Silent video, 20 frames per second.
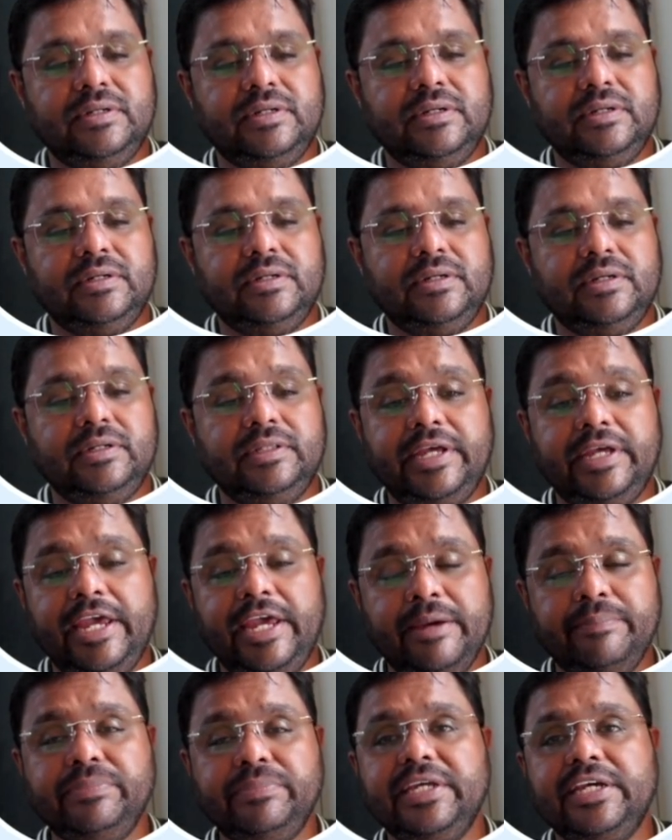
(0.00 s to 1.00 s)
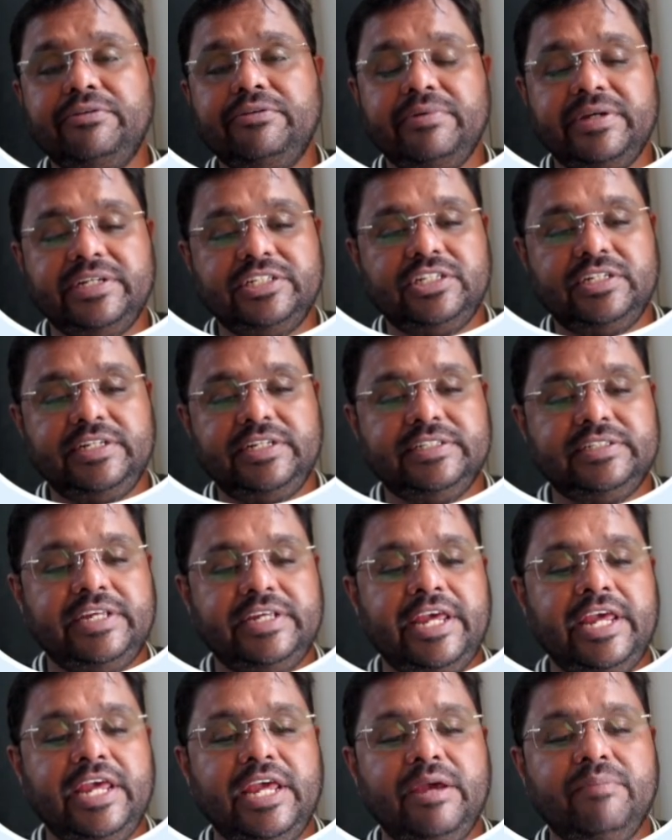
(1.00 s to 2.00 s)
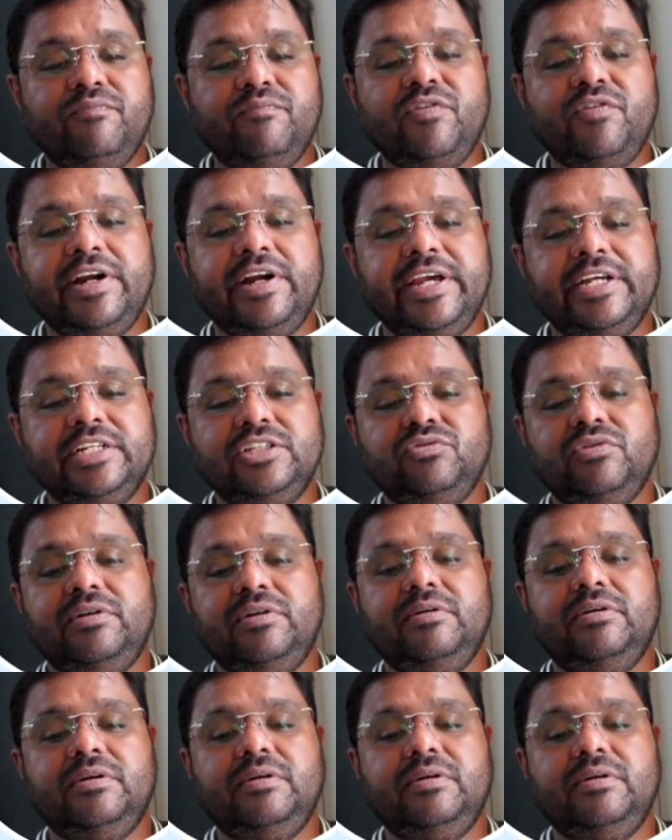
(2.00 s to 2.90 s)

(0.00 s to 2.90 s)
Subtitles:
The mth equation is am1x1